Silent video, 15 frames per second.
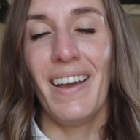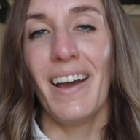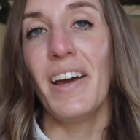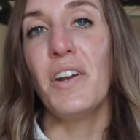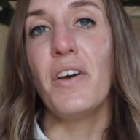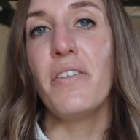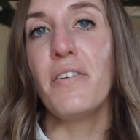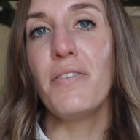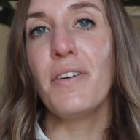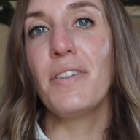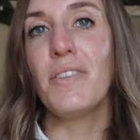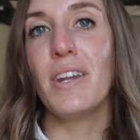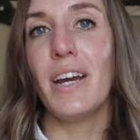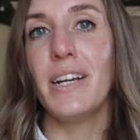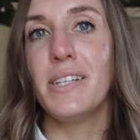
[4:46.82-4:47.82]
Another
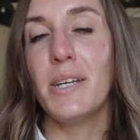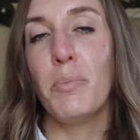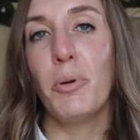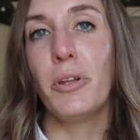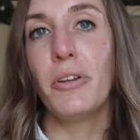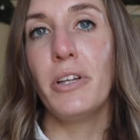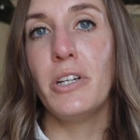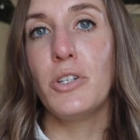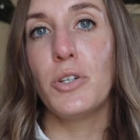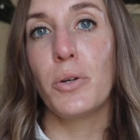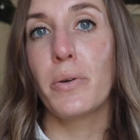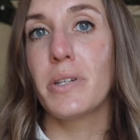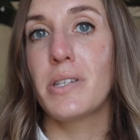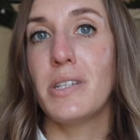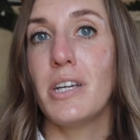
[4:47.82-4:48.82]
thing that I typically
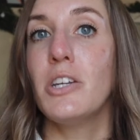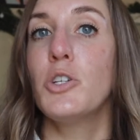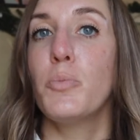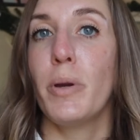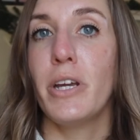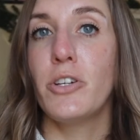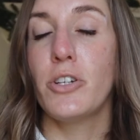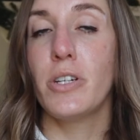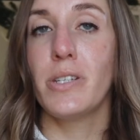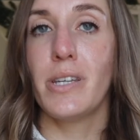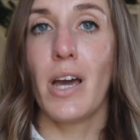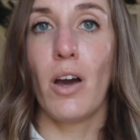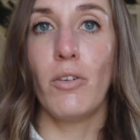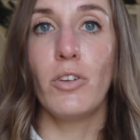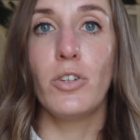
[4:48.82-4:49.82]
do is teach patients
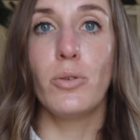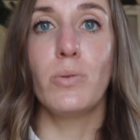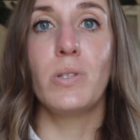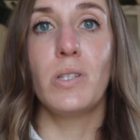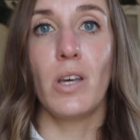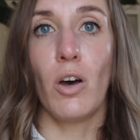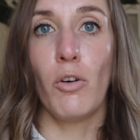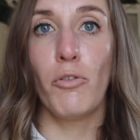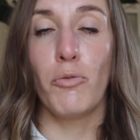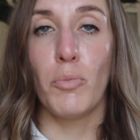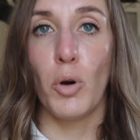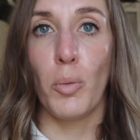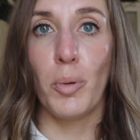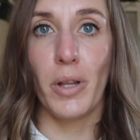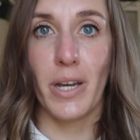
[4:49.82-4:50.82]
how to do
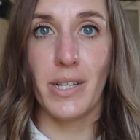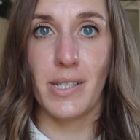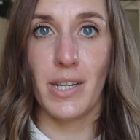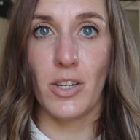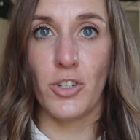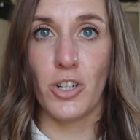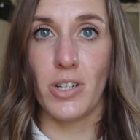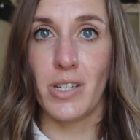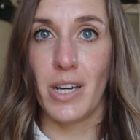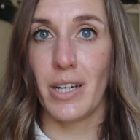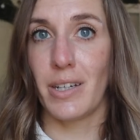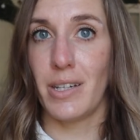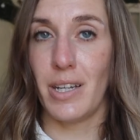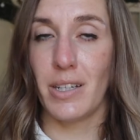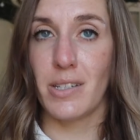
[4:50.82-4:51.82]
self-mobilization
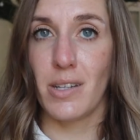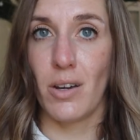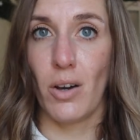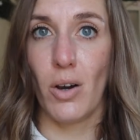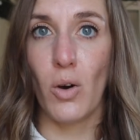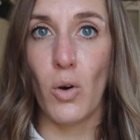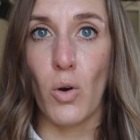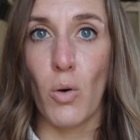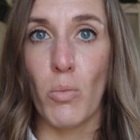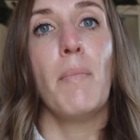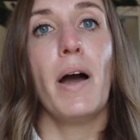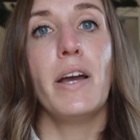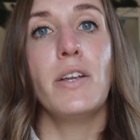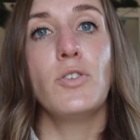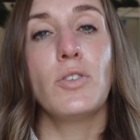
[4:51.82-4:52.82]
techniques at home.
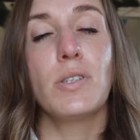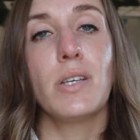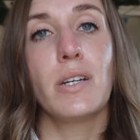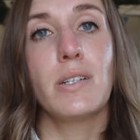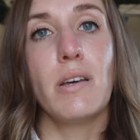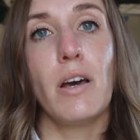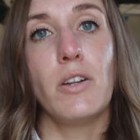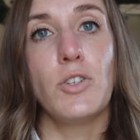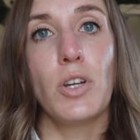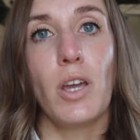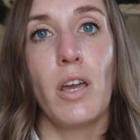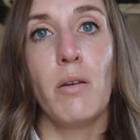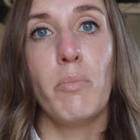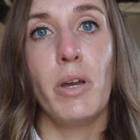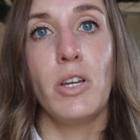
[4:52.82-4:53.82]
I just like to
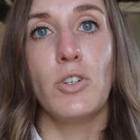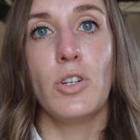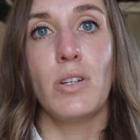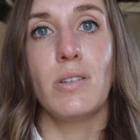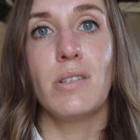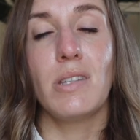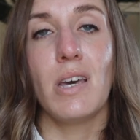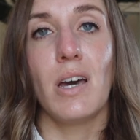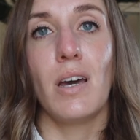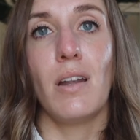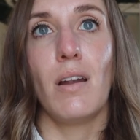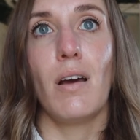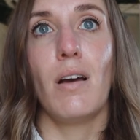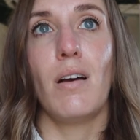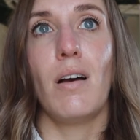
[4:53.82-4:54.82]
educate patients that
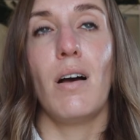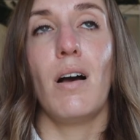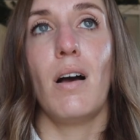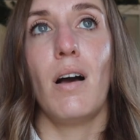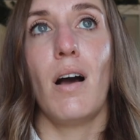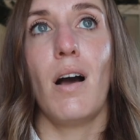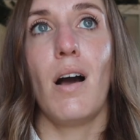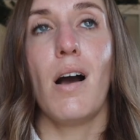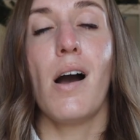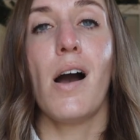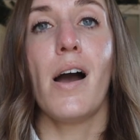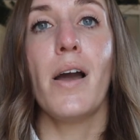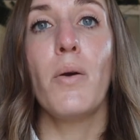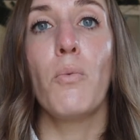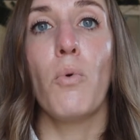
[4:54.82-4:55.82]

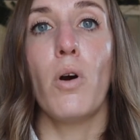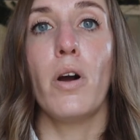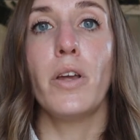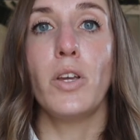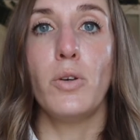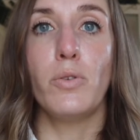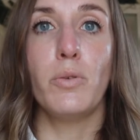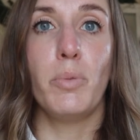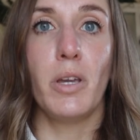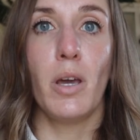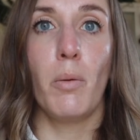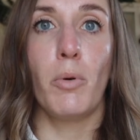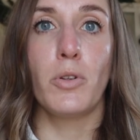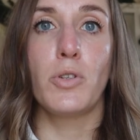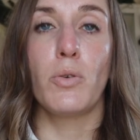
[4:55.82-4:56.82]
I want you to be
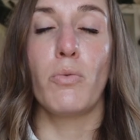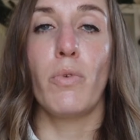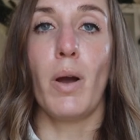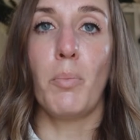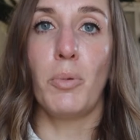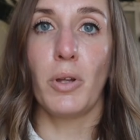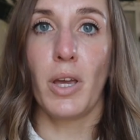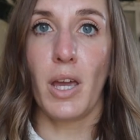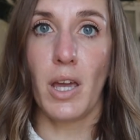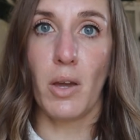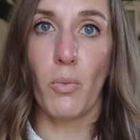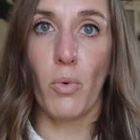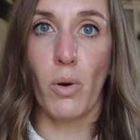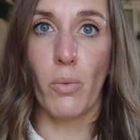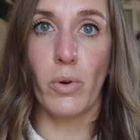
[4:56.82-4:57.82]
able to
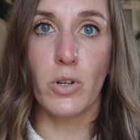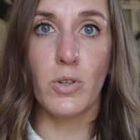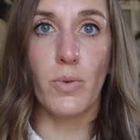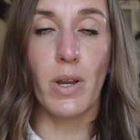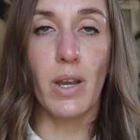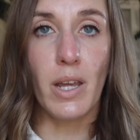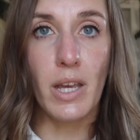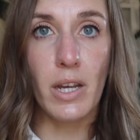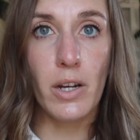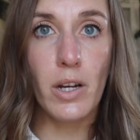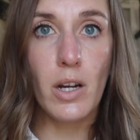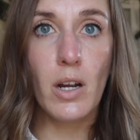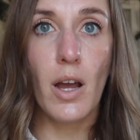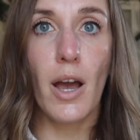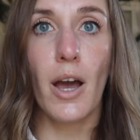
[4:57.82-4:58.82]
replicate what we're doing
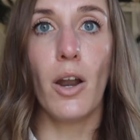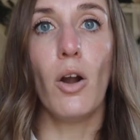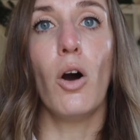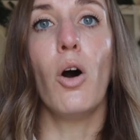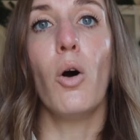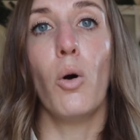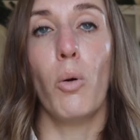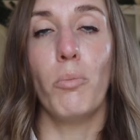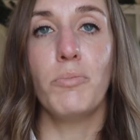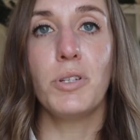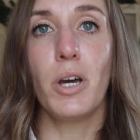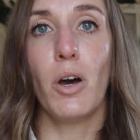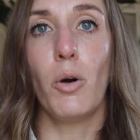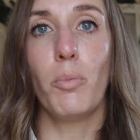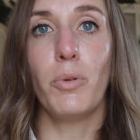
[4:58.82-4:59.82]
here at home
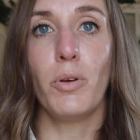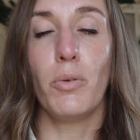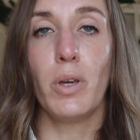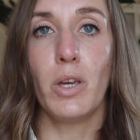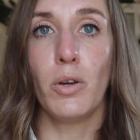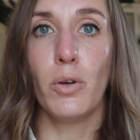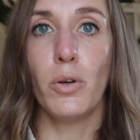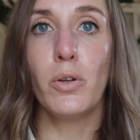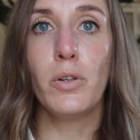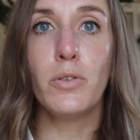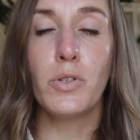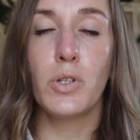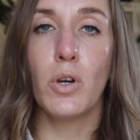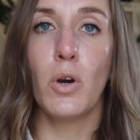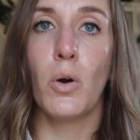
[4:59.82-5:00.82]
to help you heal.
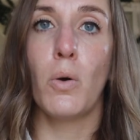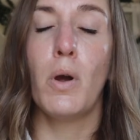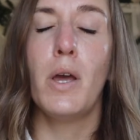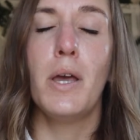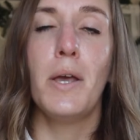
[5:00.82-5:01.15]
So